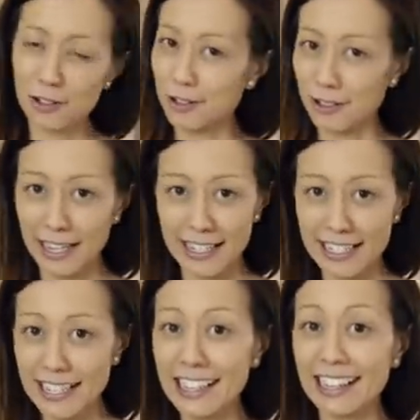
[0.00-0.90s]

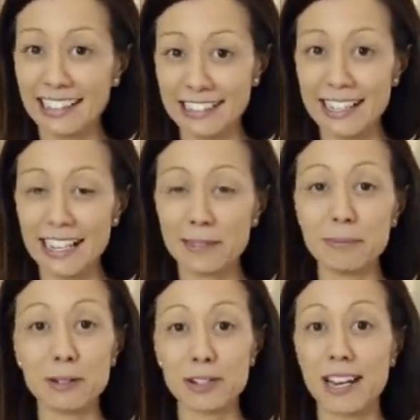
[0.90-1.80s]
crazy,
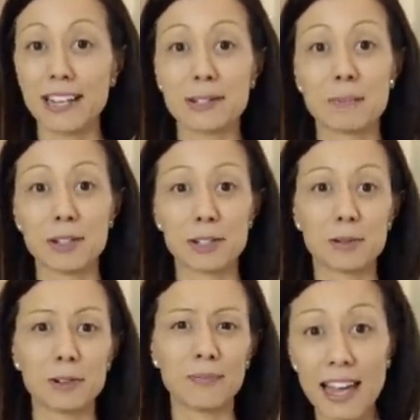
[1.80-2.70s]
insane milkshakes
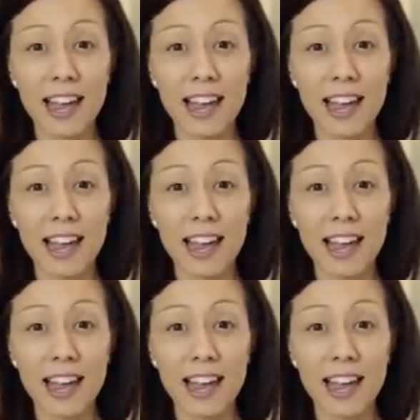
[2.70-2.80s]
possible.